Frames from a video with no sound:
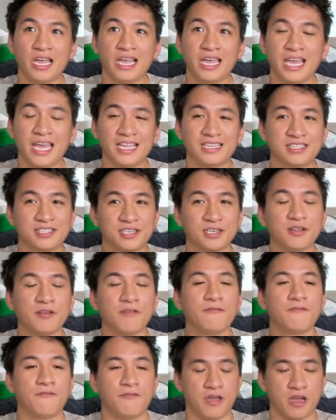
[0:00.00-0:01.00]
it's still a
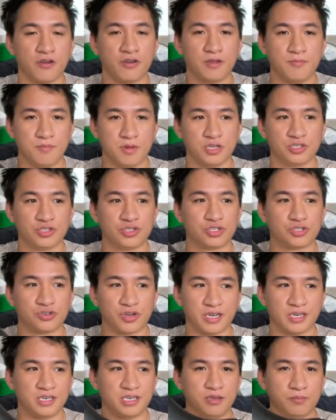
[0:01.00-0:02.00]
very much
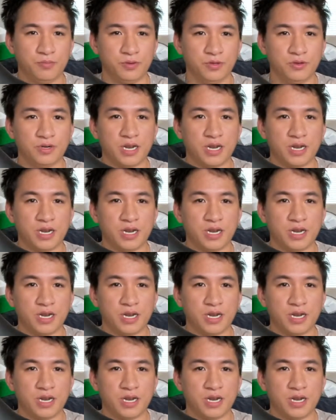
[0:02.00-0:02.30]
trendy boot.